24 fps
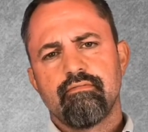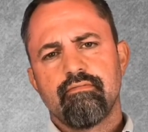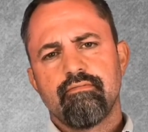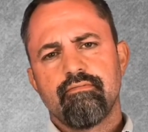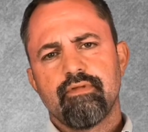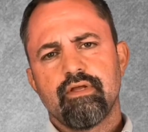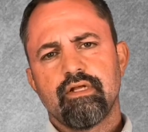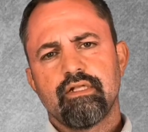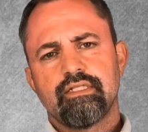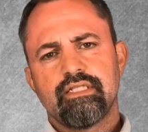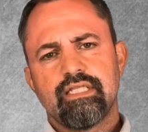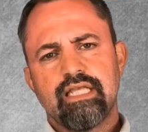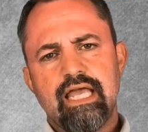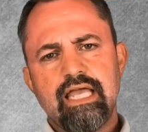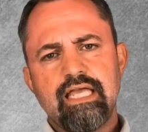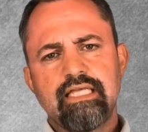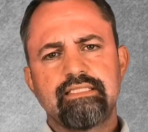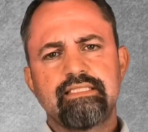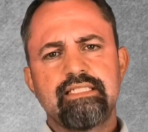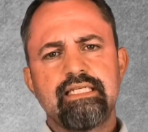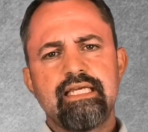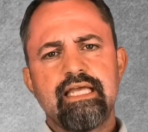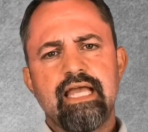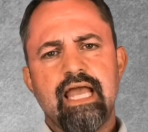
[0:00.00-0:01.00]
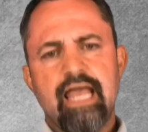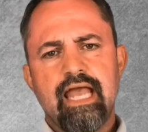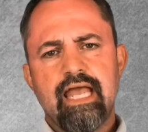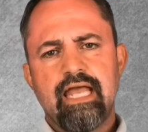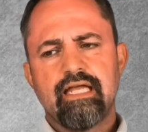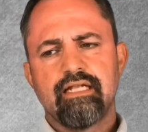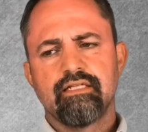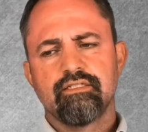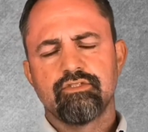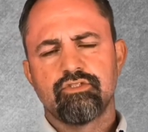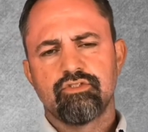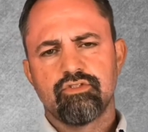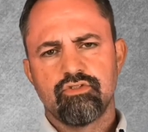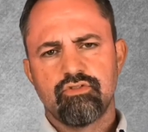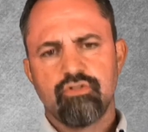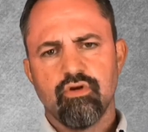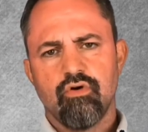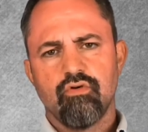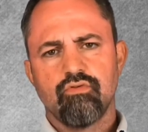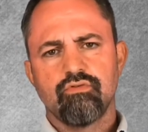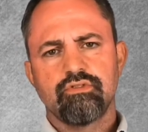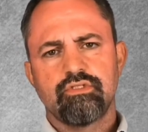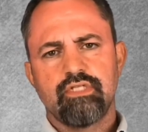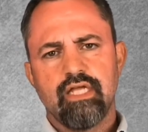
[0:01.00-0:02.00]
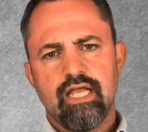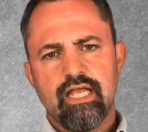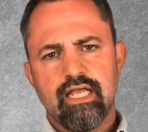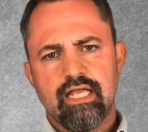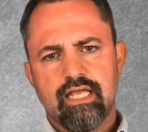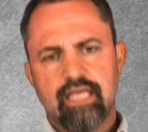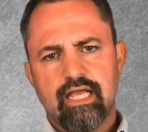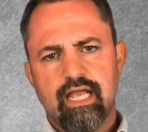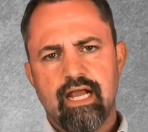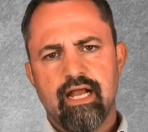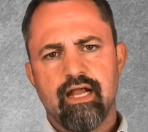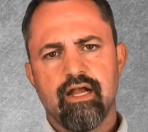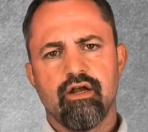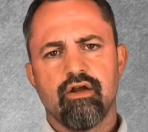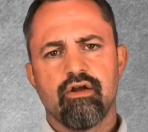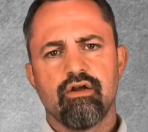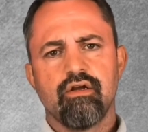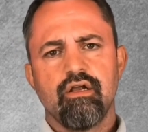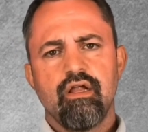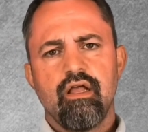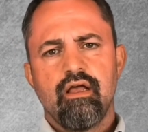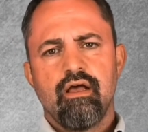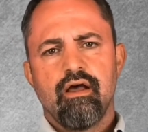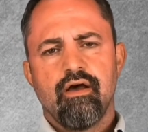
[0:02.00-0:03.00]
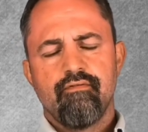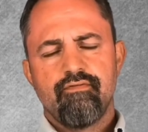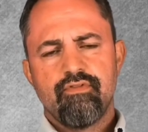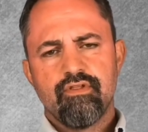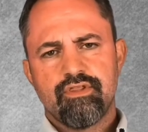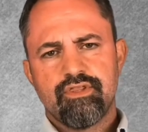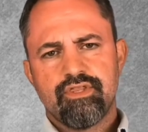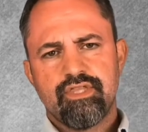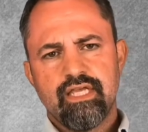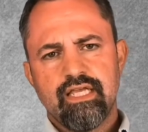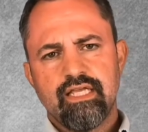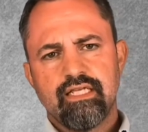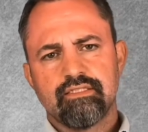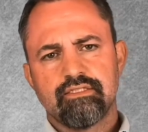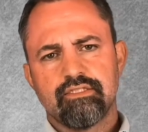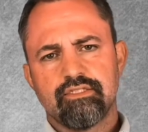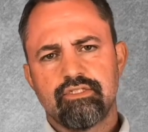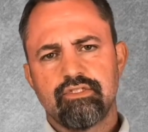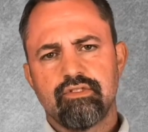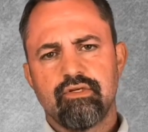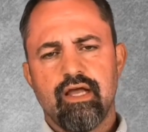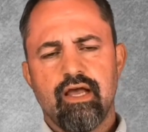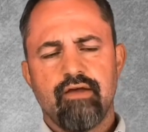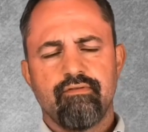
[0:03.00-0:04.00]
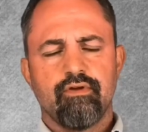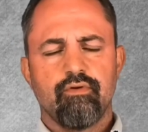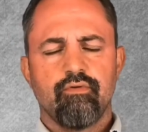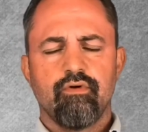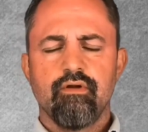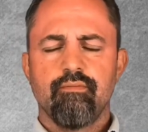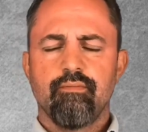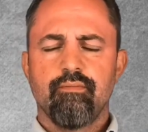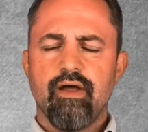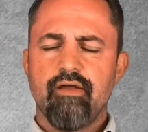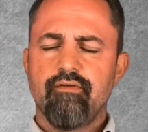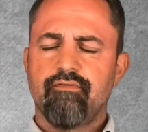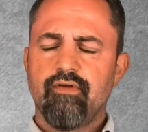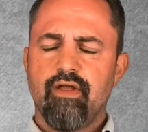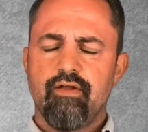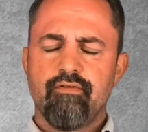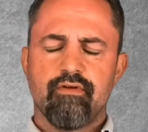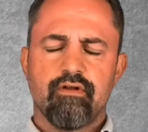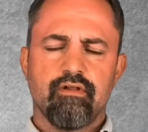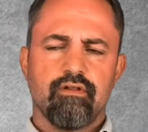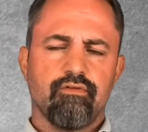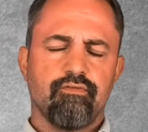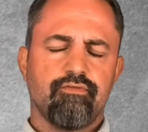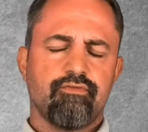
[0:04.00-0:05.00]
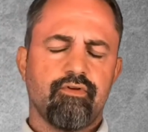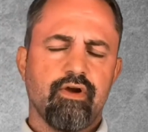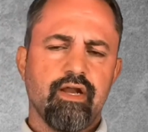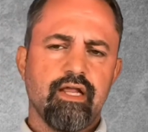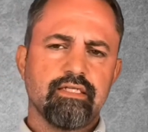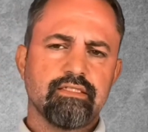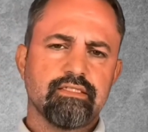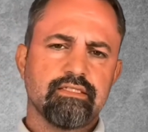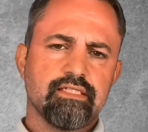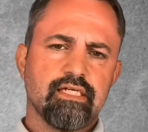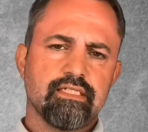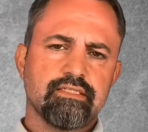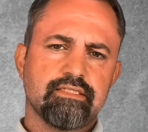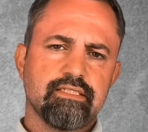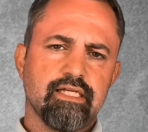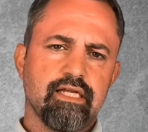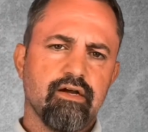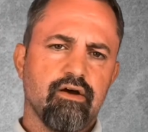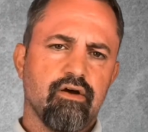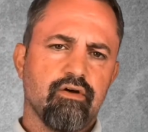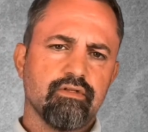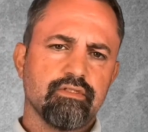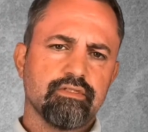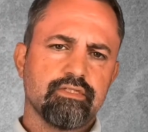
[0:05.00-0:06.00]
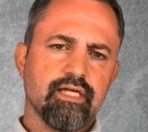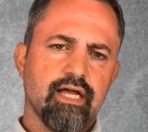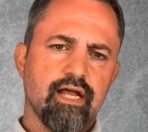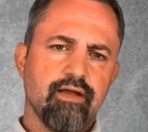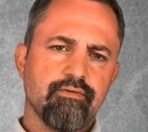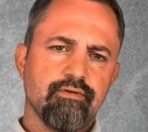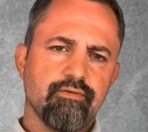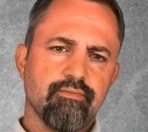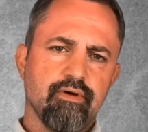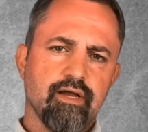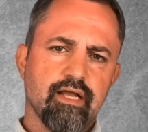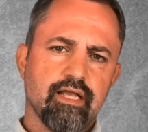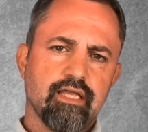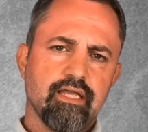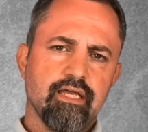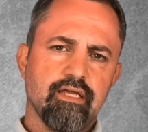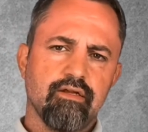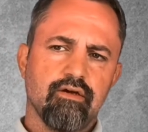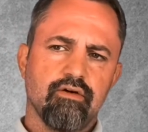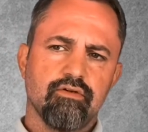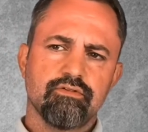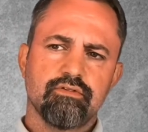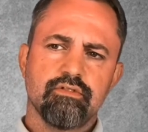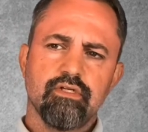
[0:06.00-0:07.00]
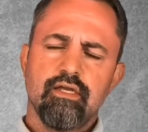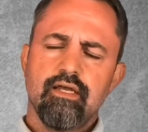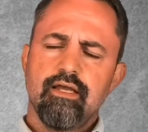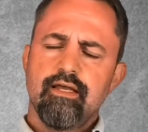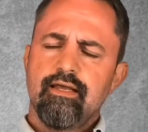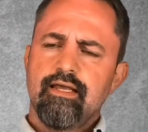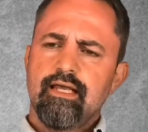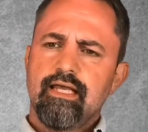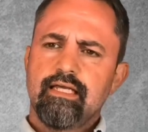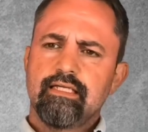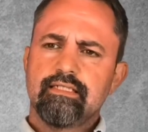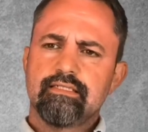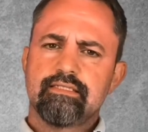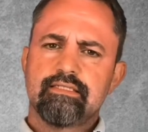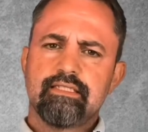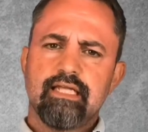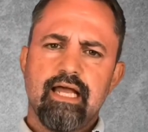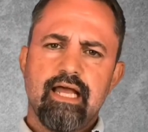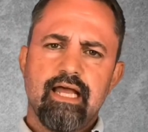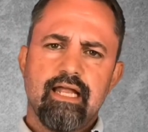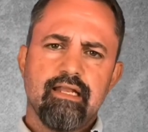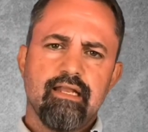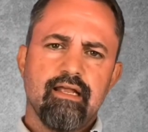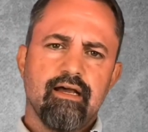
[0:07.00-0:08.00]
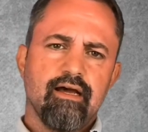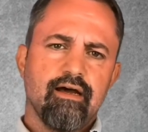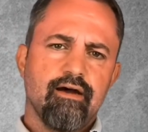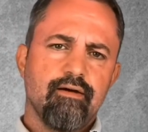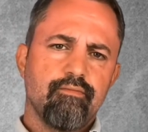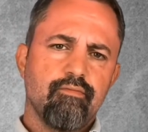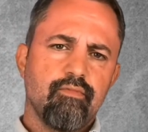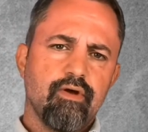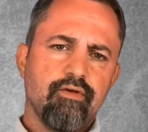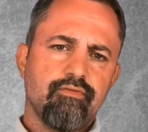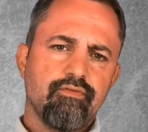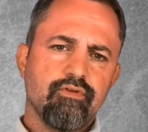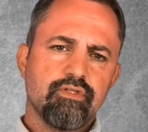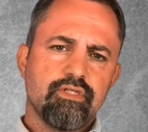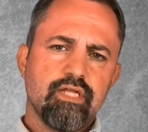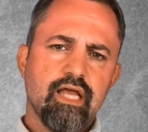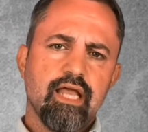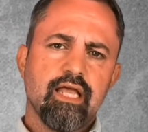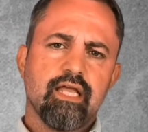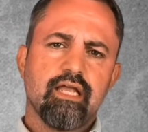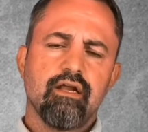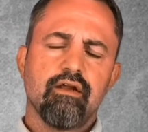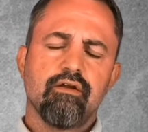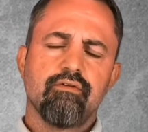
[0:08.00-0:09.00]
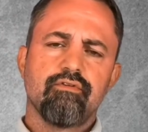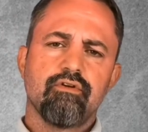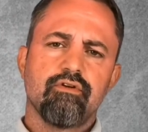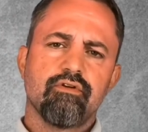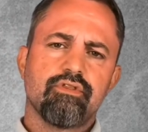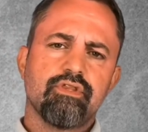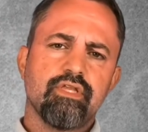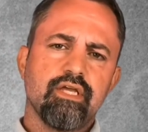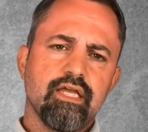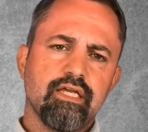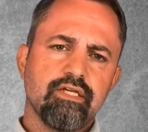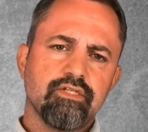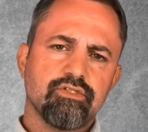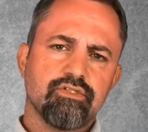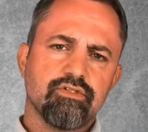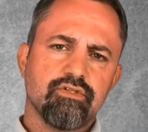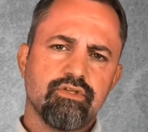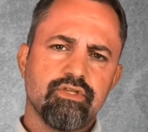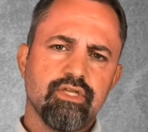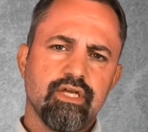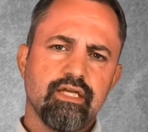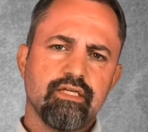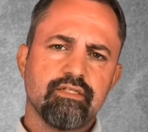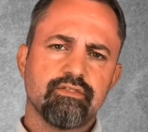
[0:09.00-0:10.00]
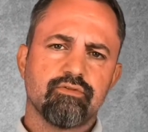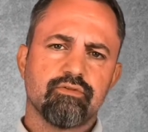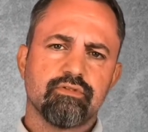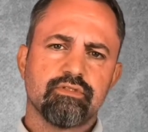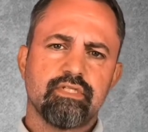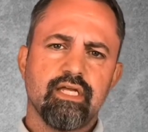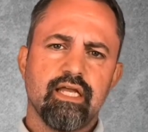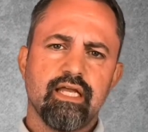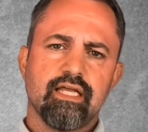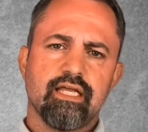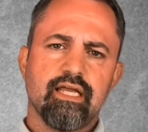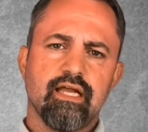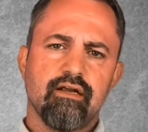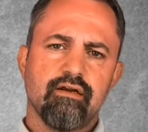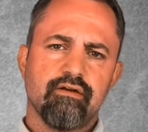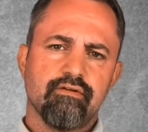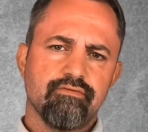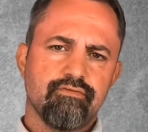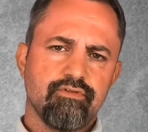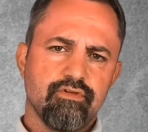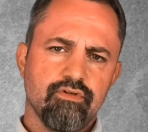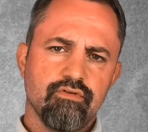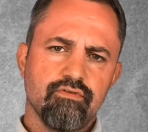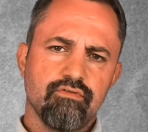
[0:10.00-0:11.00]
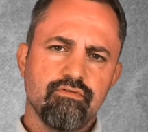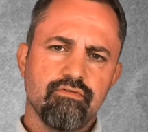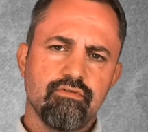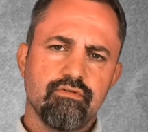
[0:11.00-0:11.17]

Lazy hands don't take care of the things that you have. Now, one of my favorite little phrases I say all the time to my kiddos is that if you take care of your things will take care of you.